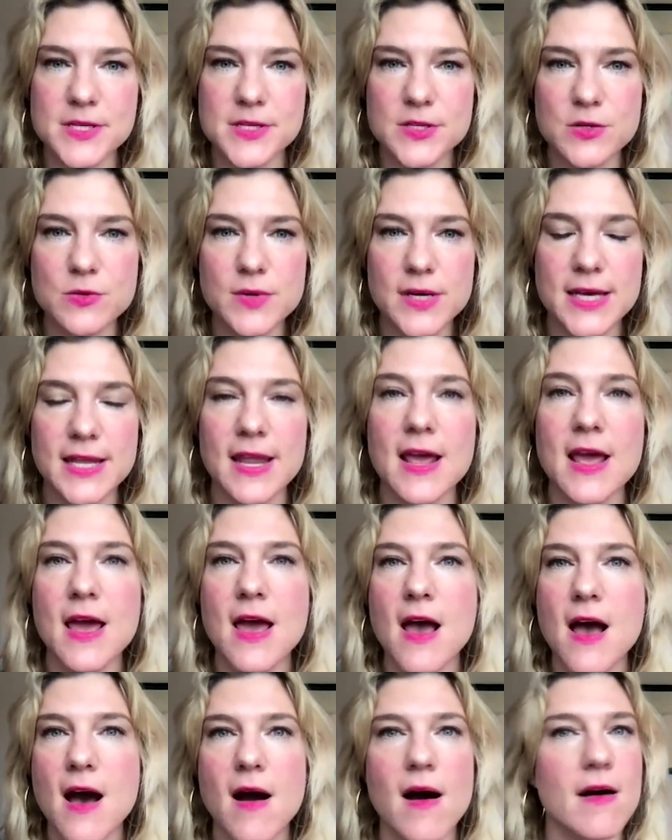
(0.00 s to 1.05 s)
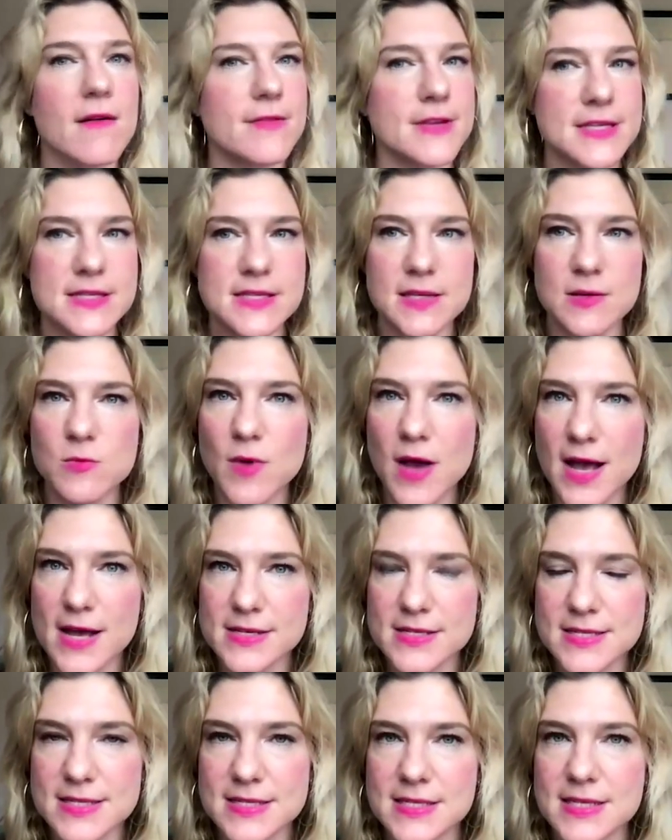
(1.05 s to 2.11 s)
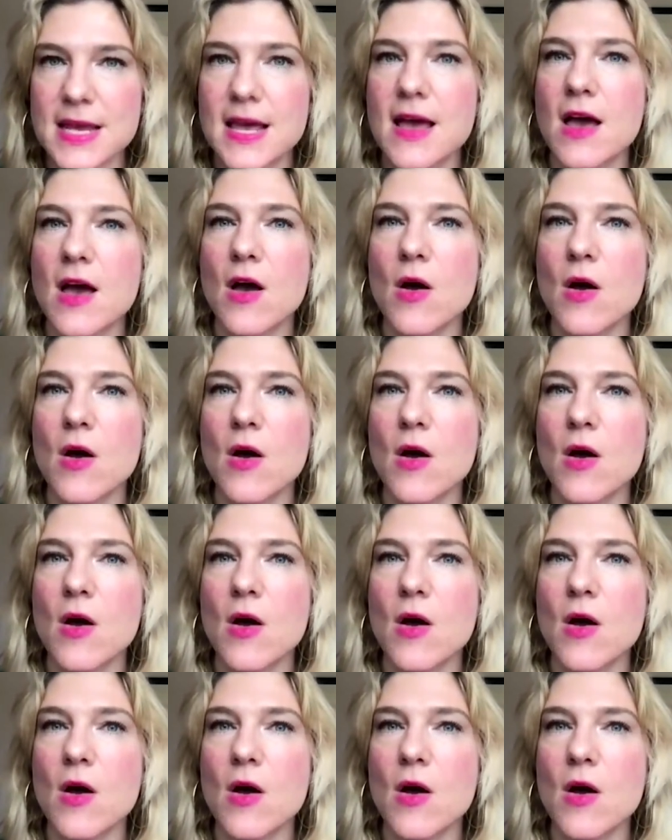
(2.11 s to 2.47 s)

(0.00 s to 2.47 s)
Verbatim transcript: to do it, obviously, rest,